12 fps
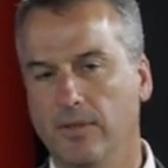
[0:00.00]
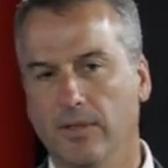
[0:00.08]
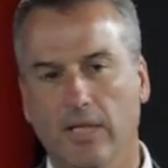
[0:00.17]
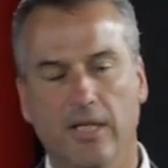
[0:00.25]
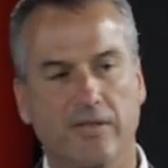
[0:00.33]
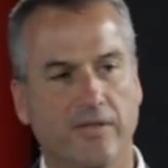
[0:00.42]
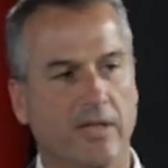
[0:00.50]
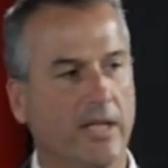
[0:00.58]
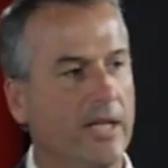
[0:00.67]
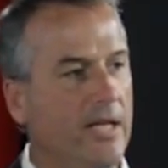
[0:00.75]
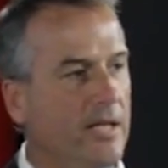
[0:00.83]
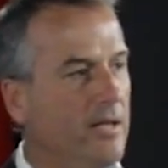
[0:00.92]
It is the
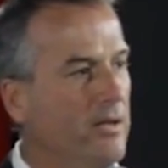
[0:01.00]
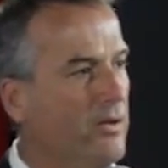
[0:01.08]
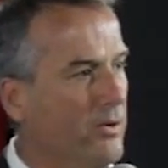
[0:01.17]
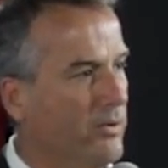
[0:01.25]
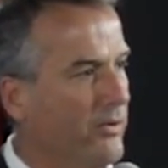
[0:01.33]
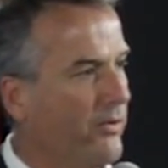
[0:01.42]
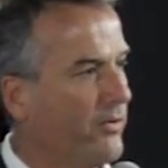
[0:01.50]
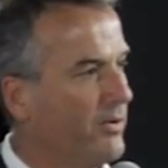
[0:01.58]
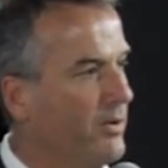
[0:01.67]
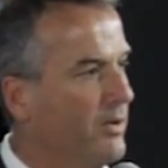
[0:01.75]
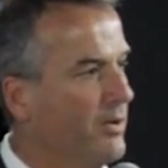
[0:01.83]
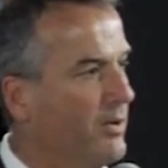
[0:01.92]
leading cause
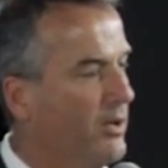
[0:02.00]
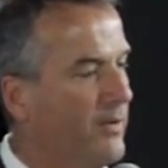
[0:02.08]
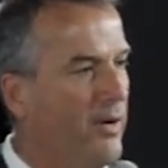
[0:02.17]
of